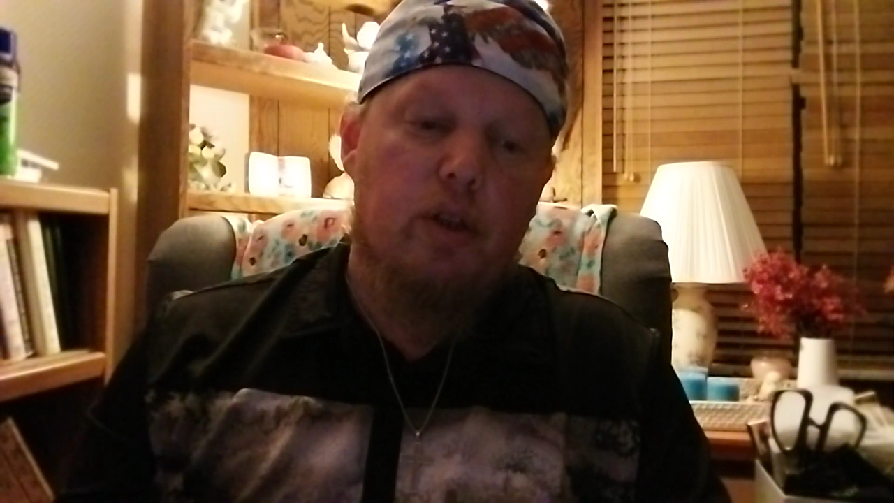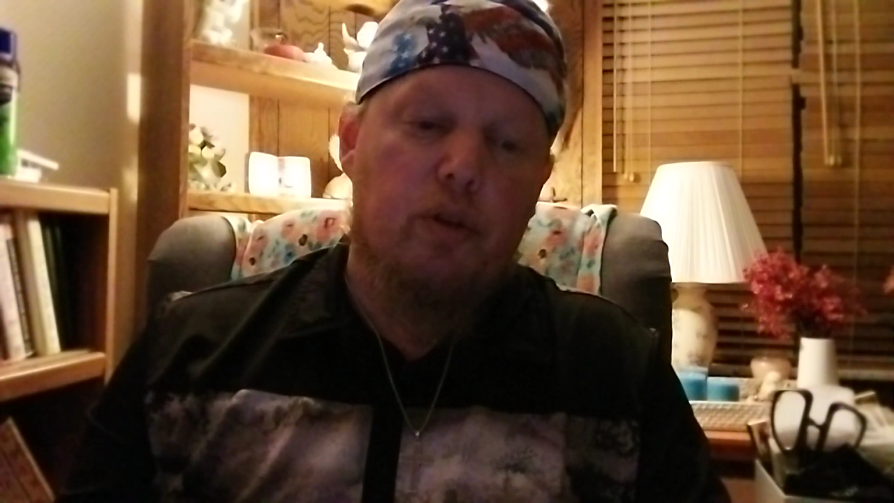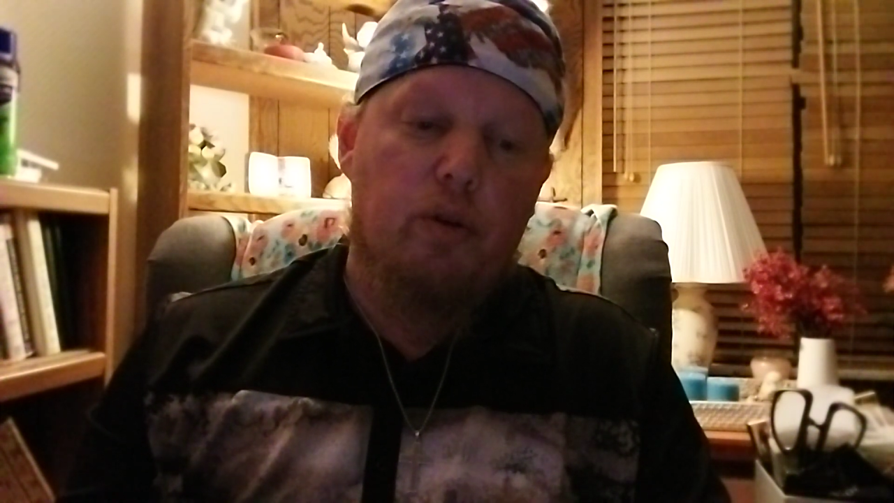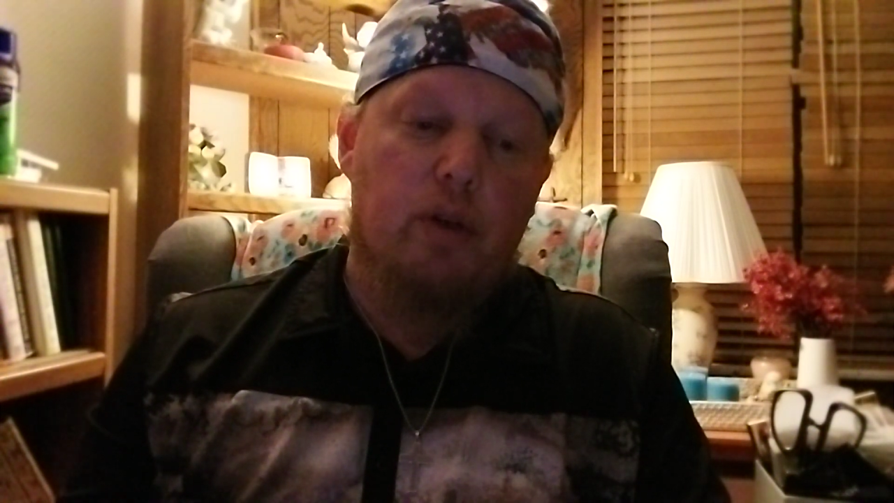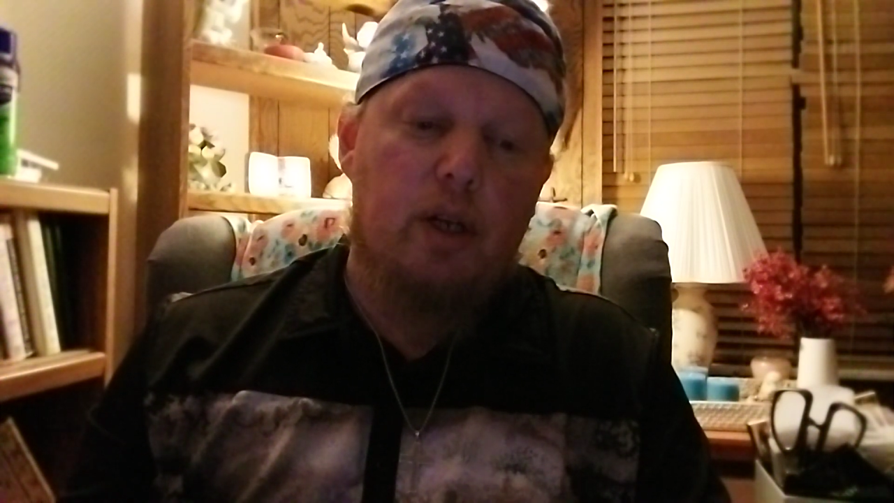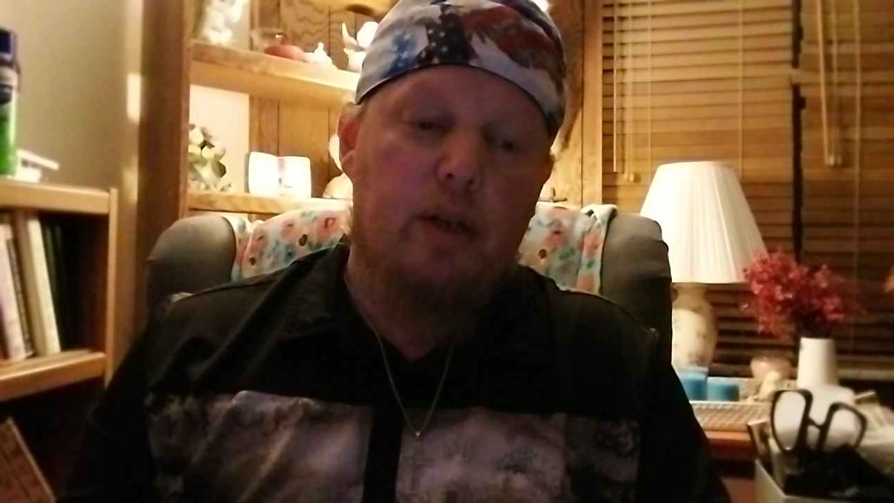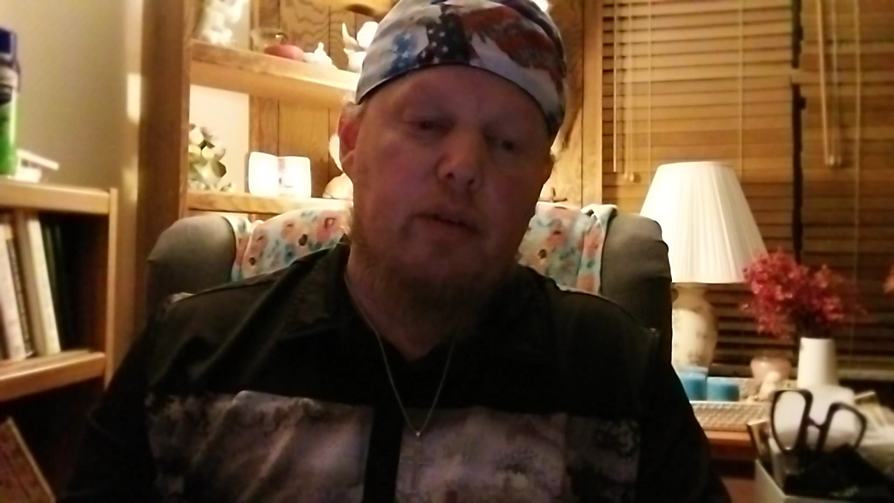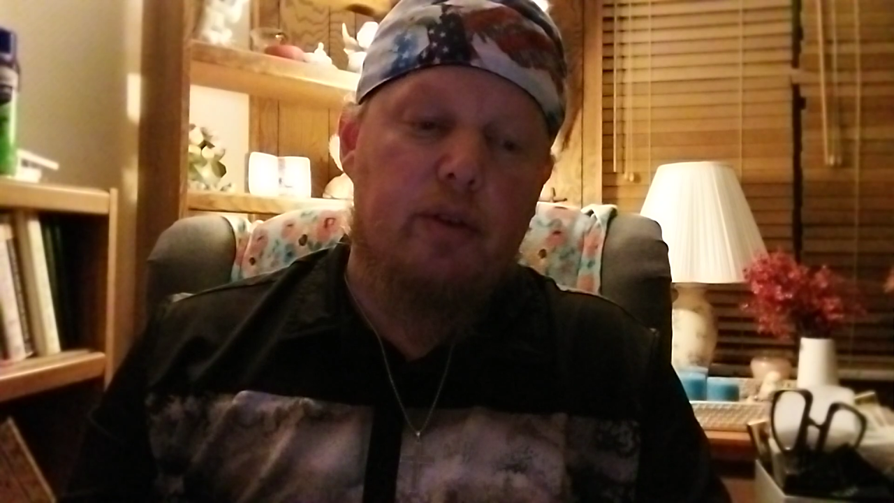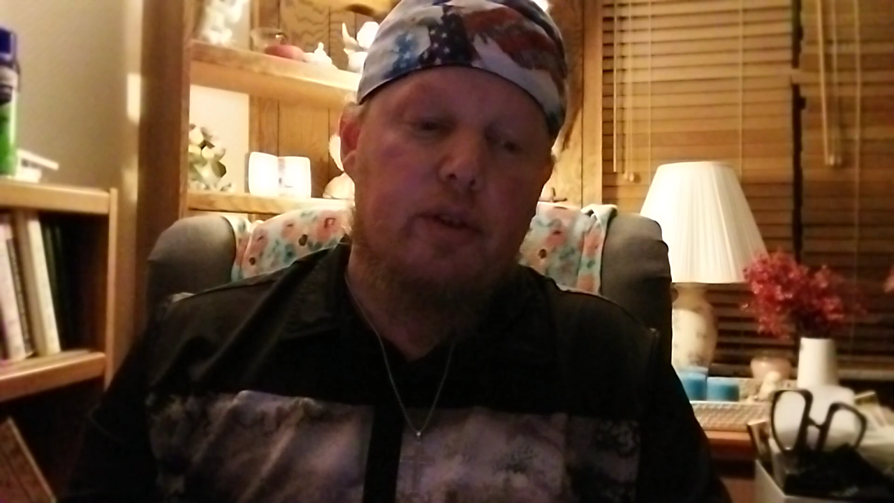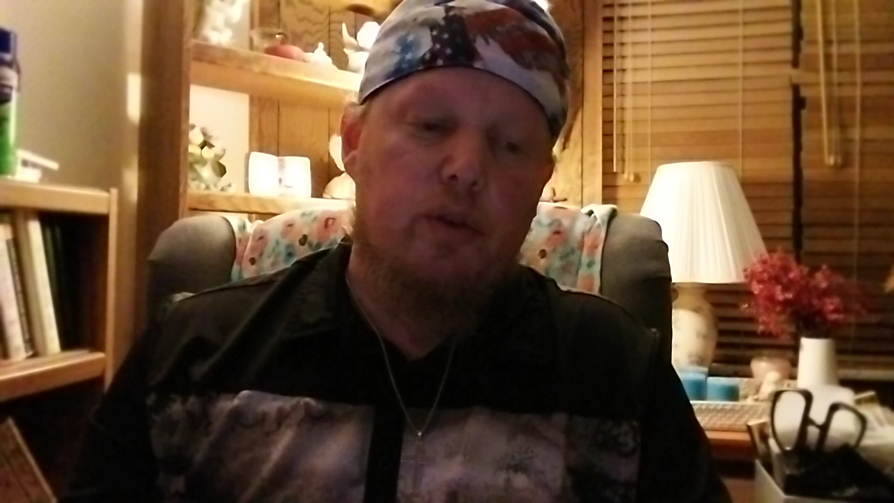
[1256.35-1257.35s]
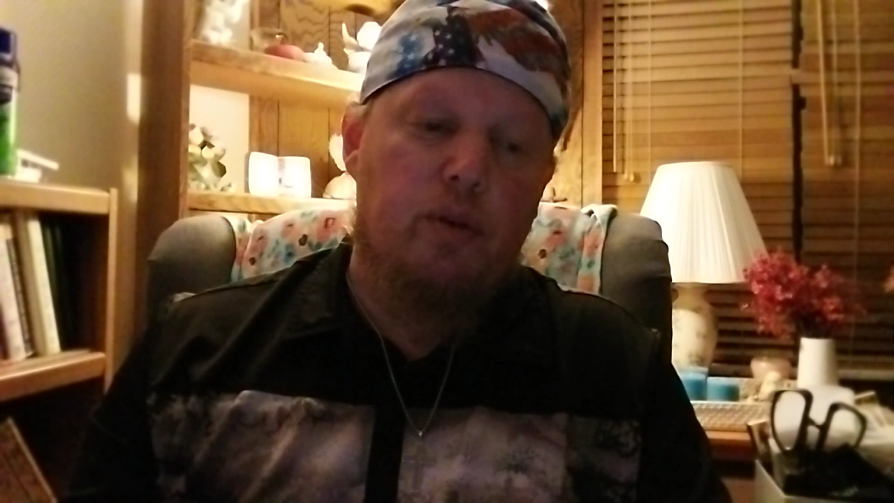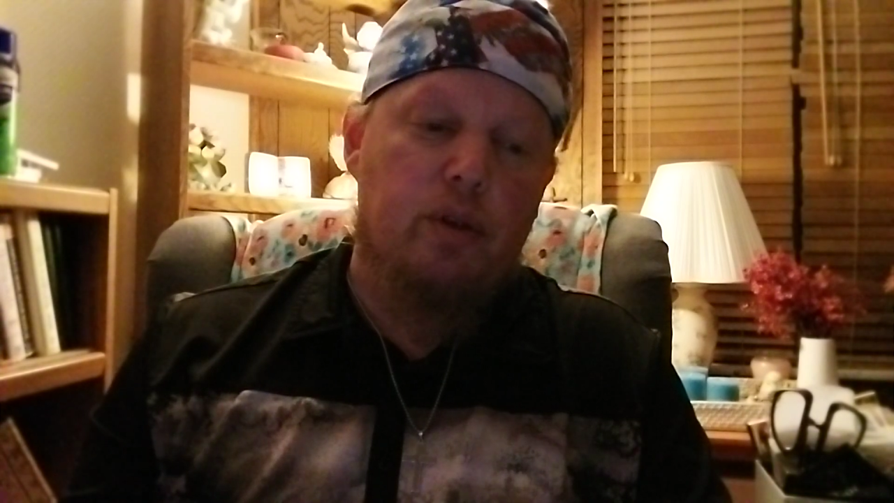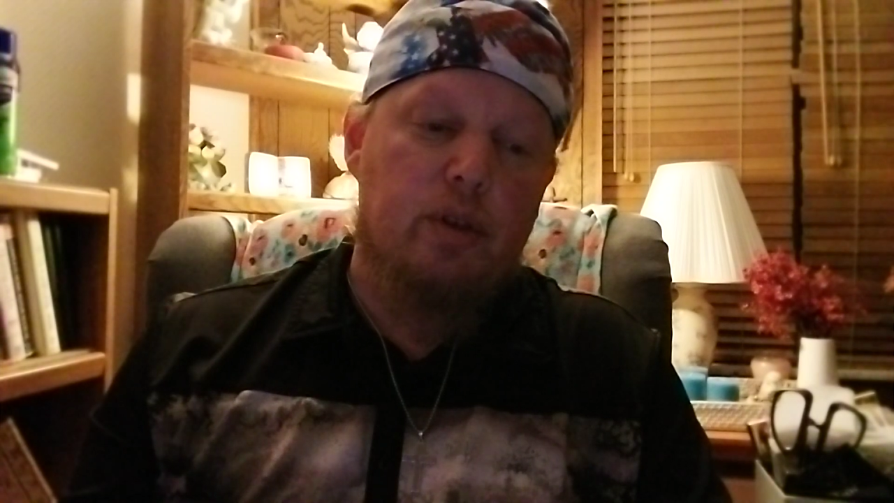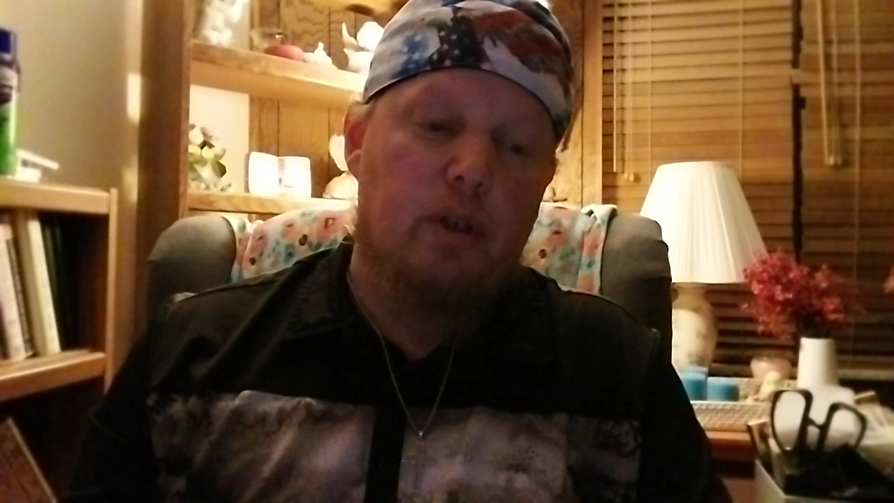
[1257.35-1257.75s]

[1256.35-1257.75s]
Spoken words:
neurocognitive disorders